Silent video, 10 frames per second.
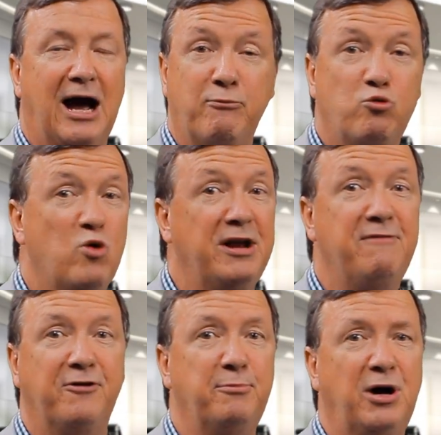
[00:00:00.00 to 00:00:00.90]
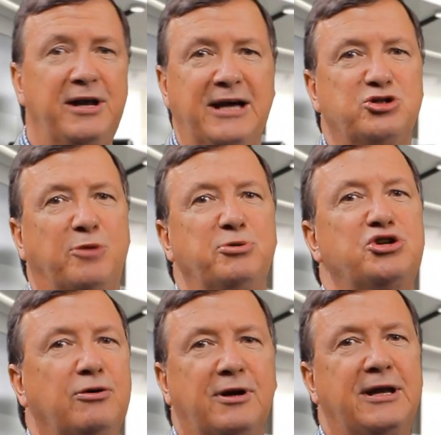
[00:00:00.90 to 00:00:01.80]
I'm ready for my next
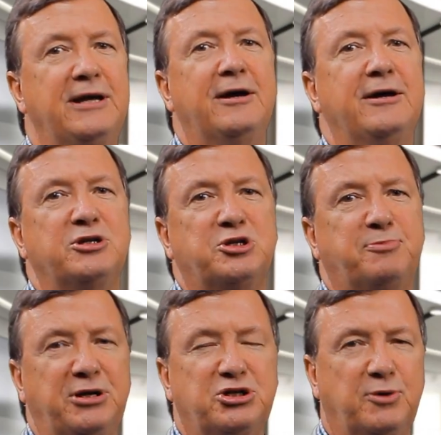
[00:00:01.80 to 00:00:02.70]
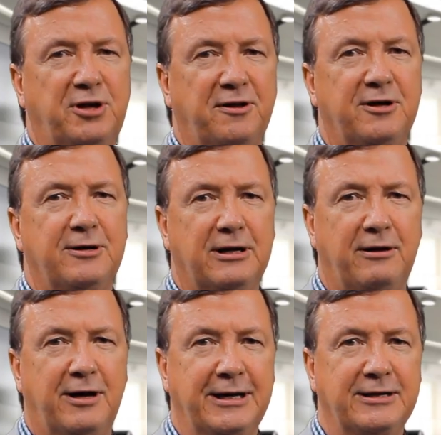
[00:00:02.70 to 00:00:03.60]
opportunity to speak to another
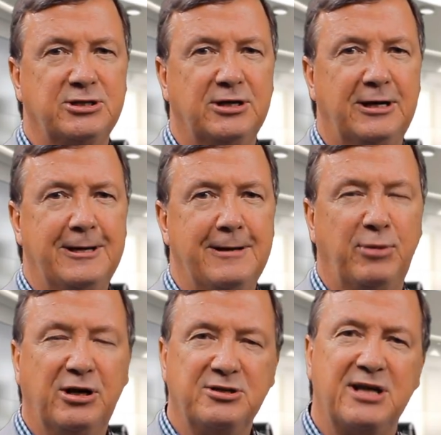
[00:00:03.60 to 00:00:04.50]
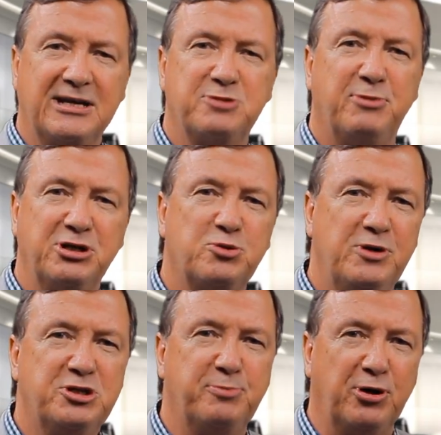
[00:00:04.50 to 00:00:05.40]
client, because that's my
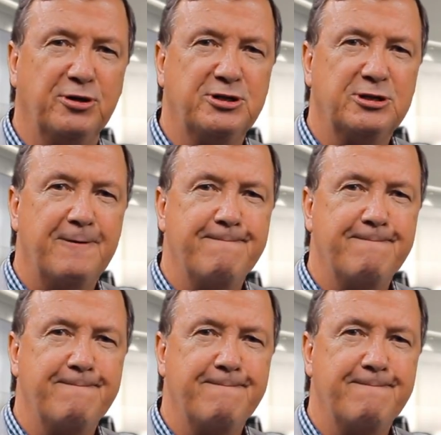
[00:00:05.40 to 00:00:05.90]
sweet spot.